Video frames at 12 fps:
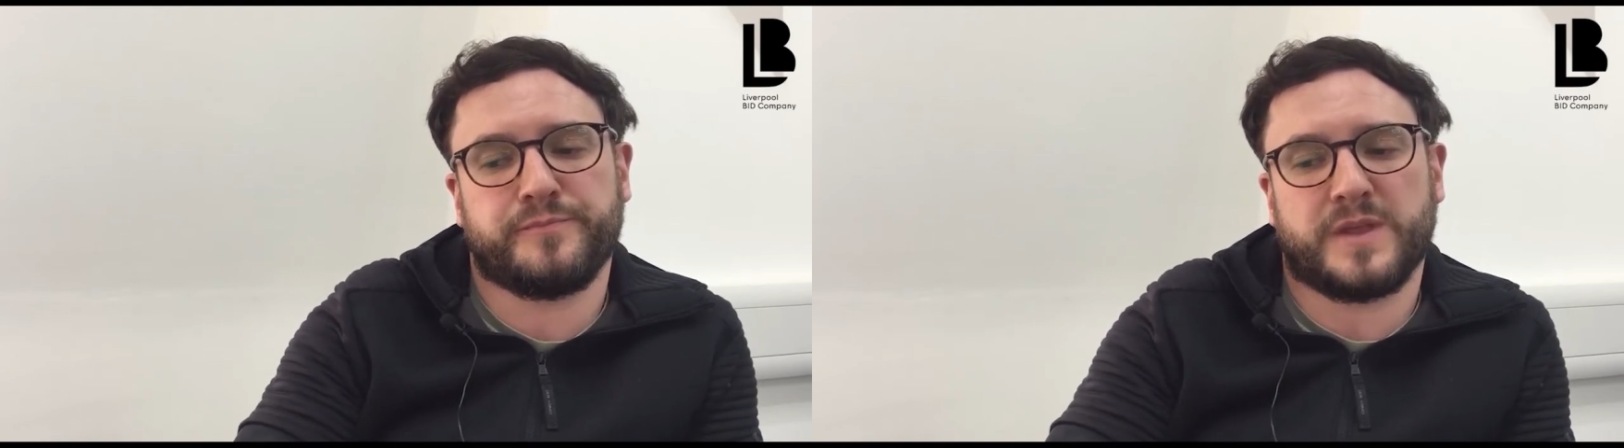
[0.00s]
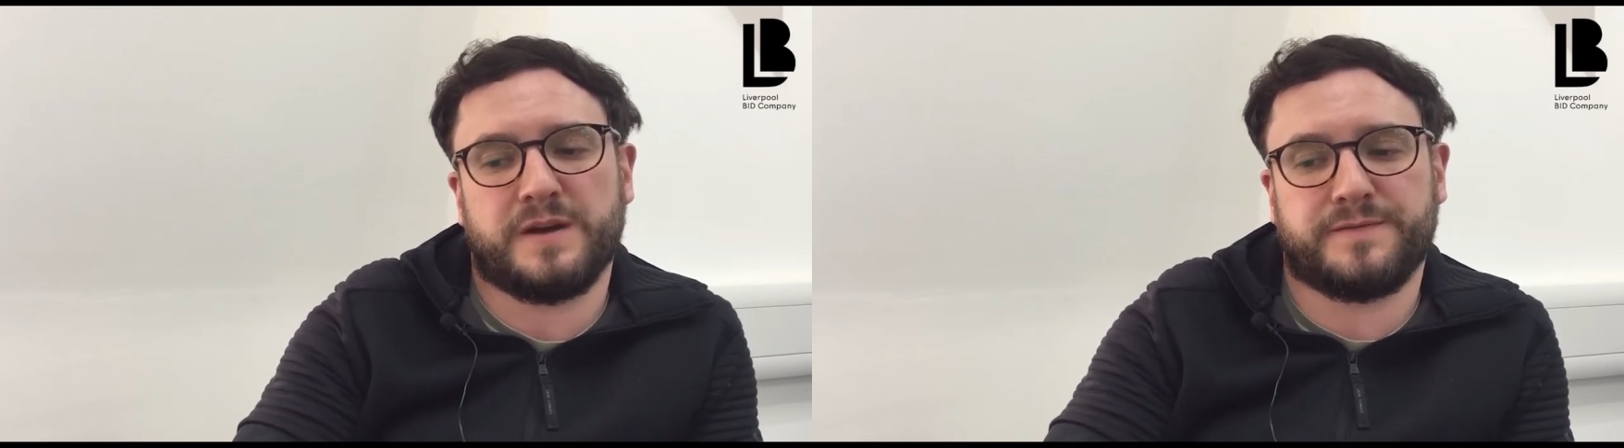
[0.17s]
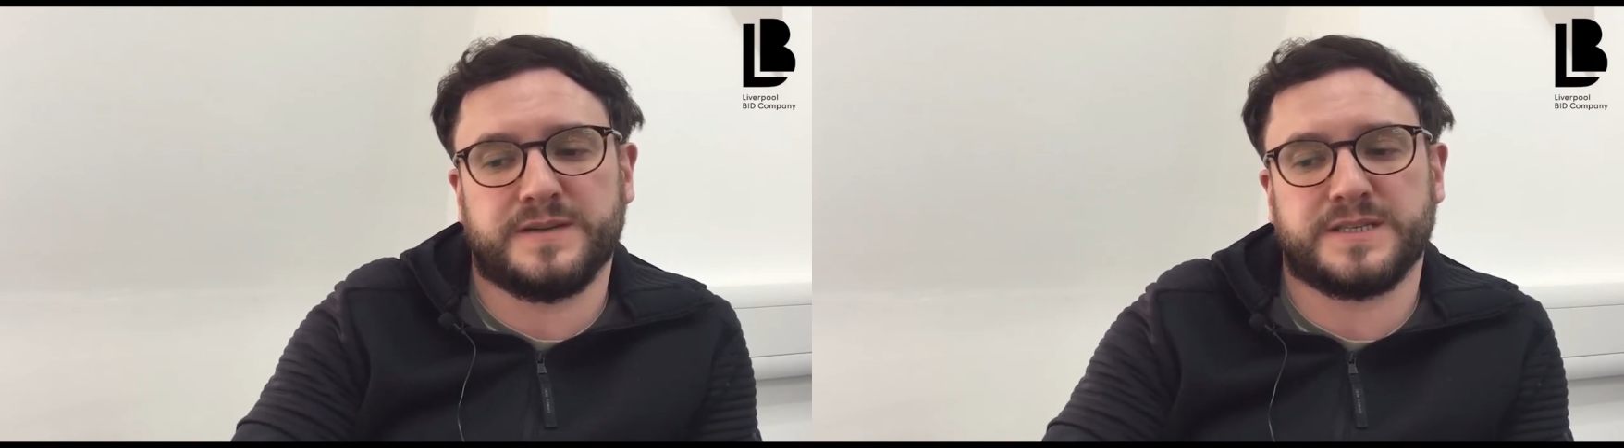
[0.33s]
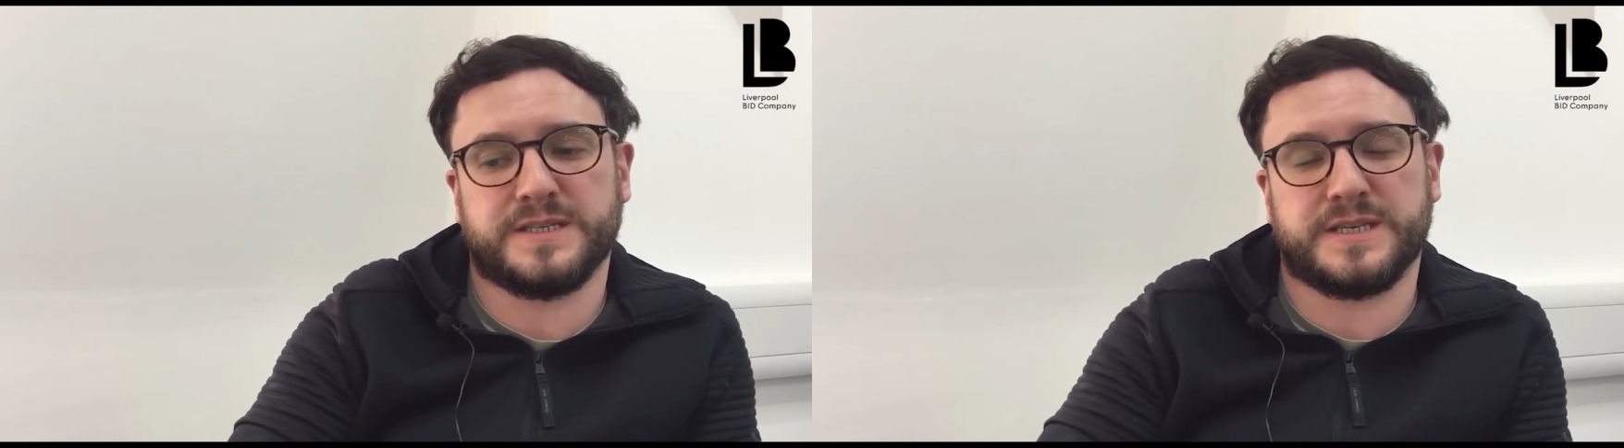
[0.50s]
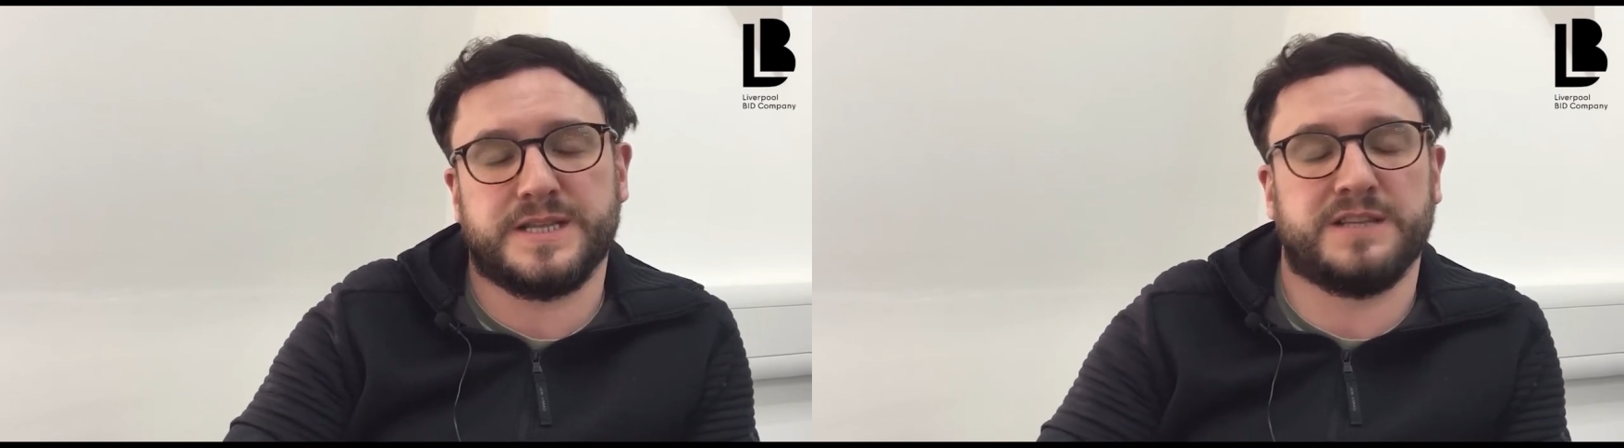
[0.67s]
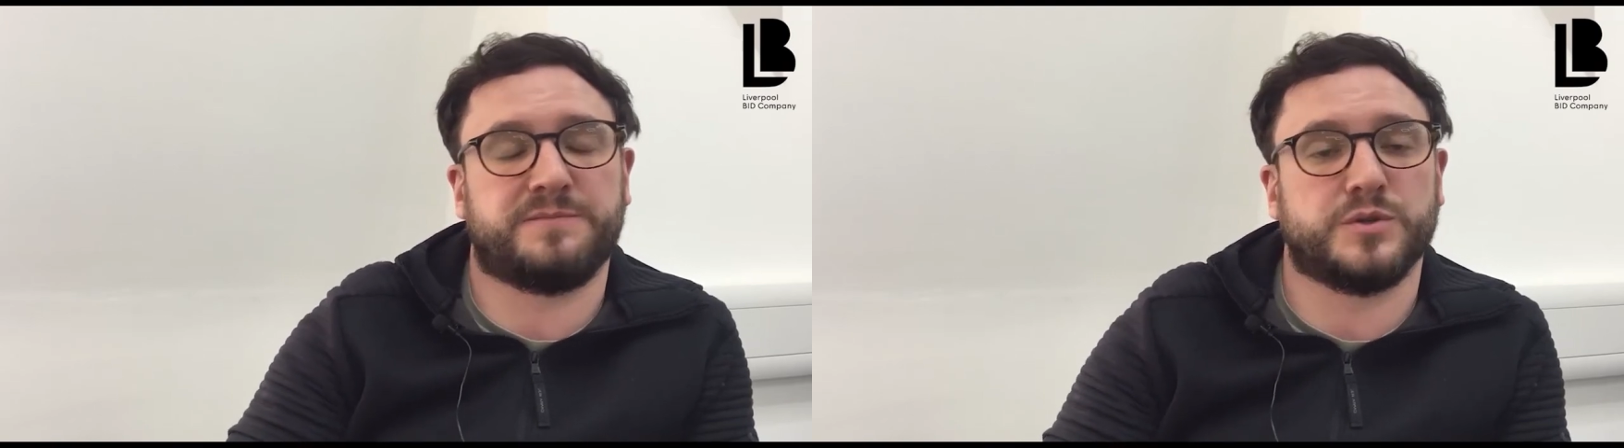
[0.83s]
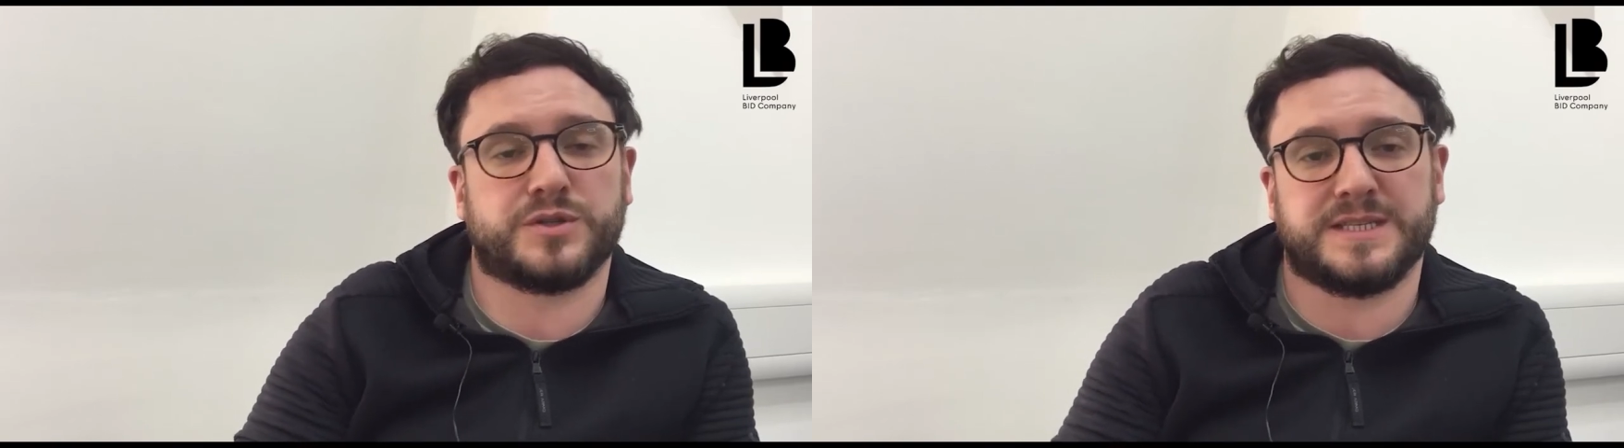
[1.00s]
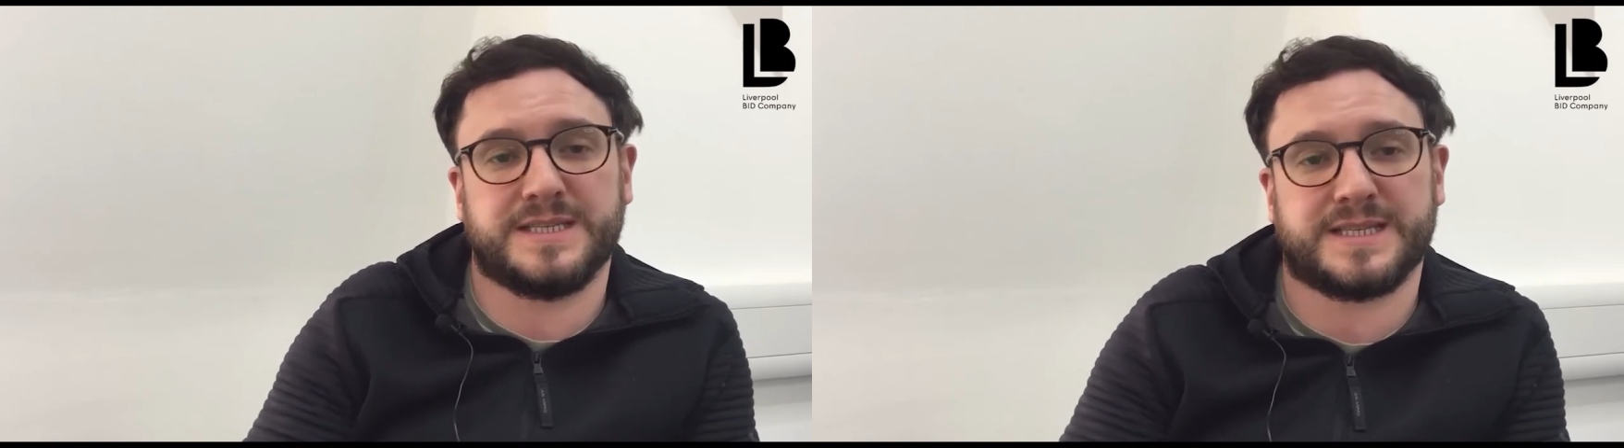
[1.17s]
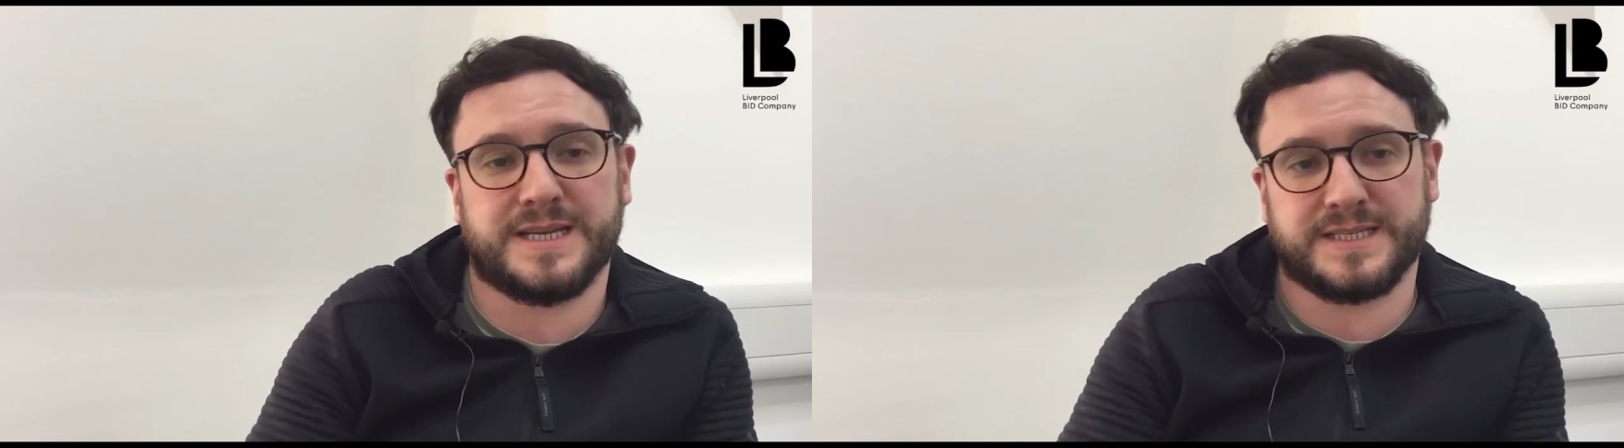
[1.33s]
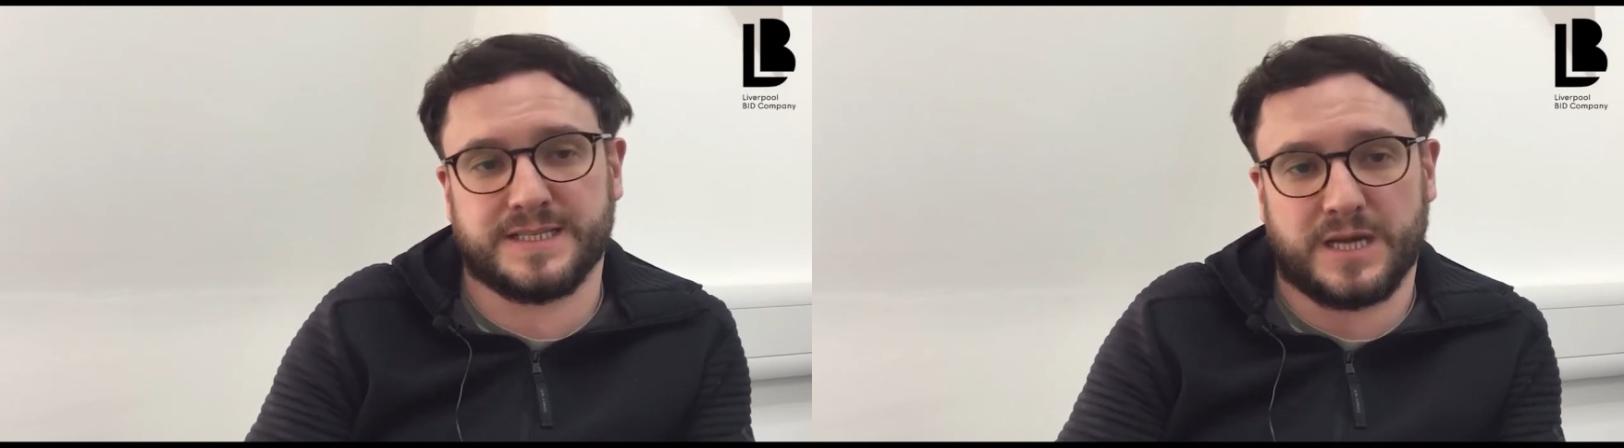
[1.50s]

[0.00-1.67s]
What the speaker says: offences in Liverpool city centre